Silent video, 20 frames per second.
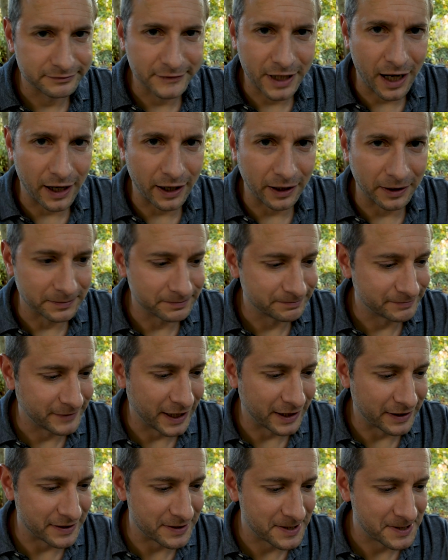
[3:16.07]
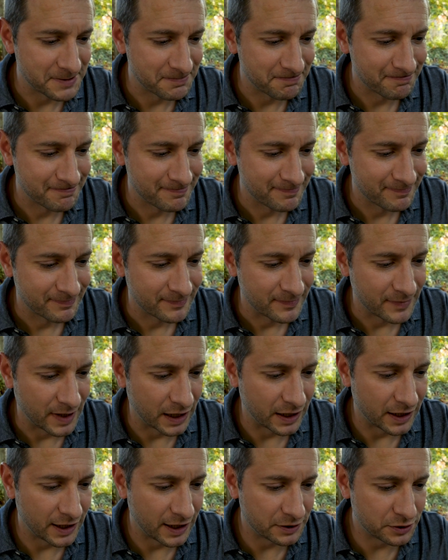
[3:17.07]
Got it, thanks.
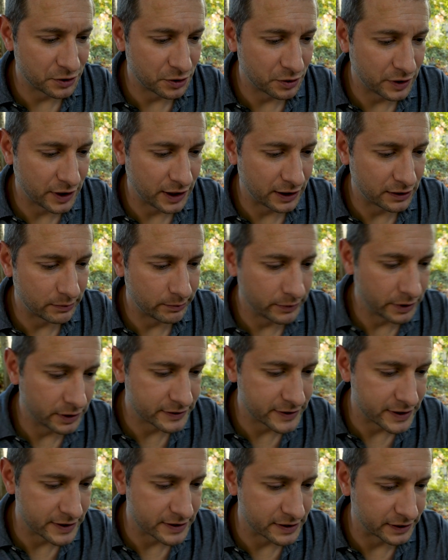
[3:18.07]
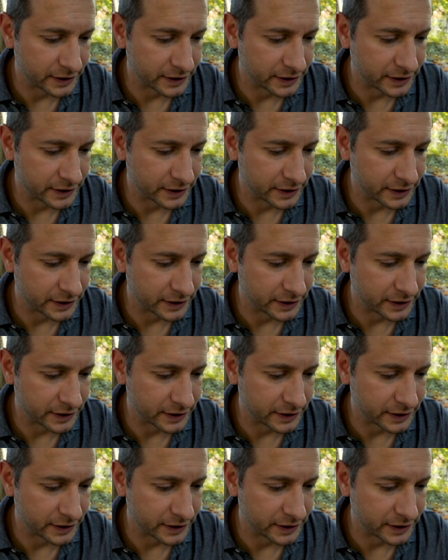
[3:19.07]
Alejandro Candemil says,